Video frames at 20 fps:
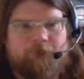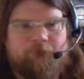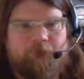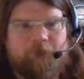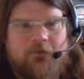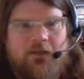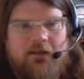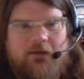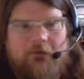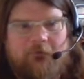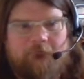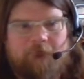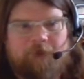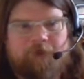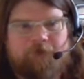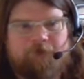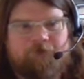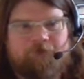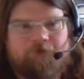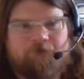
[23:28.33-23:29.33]
Yeah.
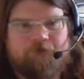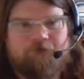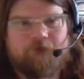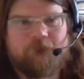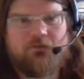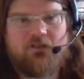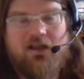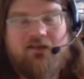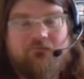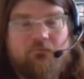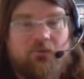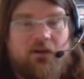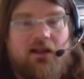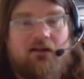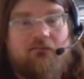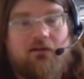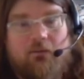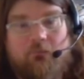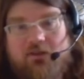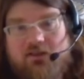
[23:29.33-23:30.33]
So have a
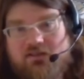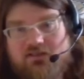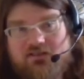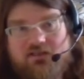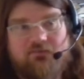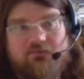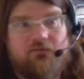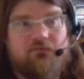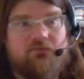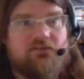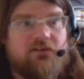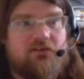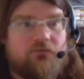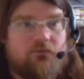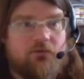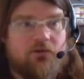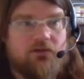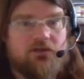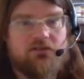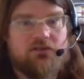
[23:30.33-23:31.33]
play around with it, see if
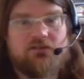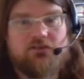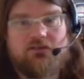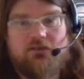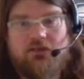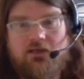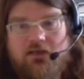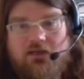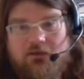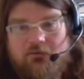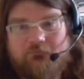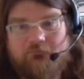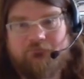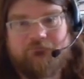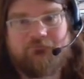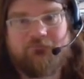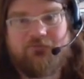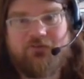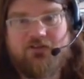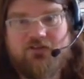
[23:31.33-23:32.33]
it works.
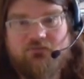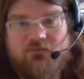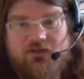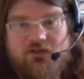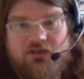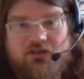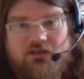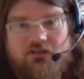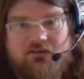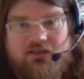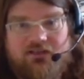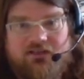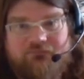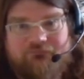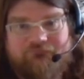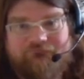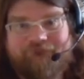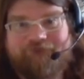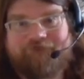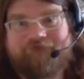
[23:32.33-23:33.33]
If it doesn't work, then
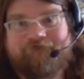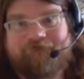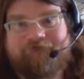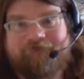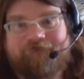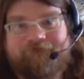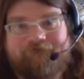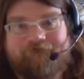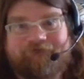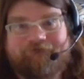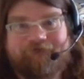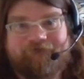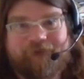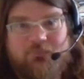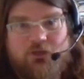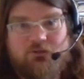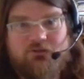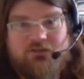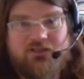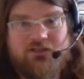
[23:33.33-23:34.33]

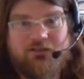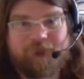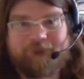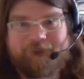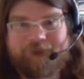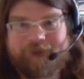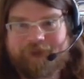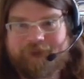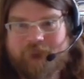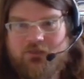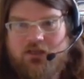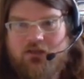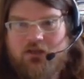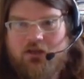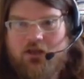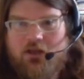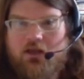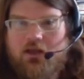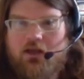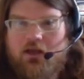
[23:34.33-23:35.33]
oh dear.
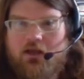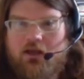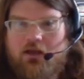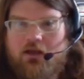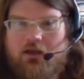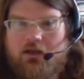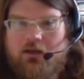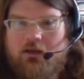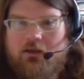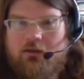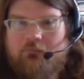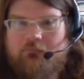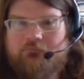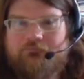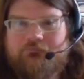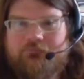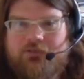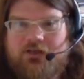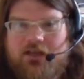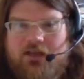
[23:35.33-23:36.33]

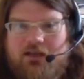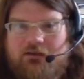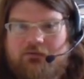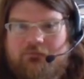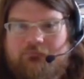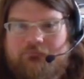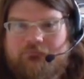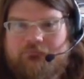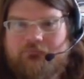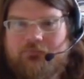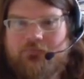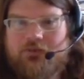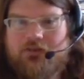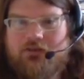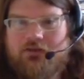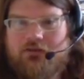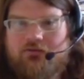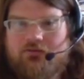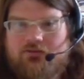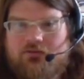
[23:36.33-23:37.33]
Okay.
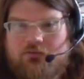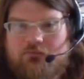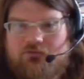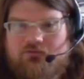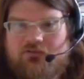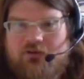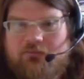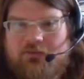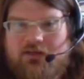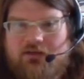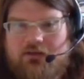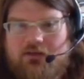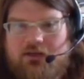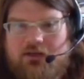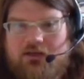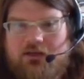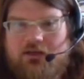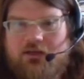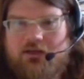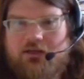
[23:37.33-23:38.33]
Stop streaming
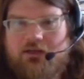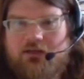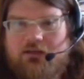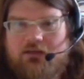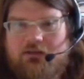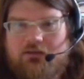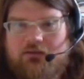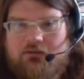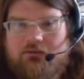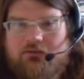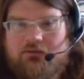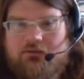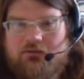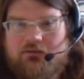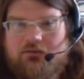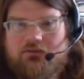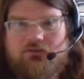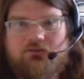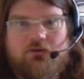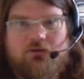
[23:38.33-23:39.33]
and
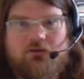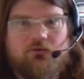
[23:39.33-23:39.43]
stop.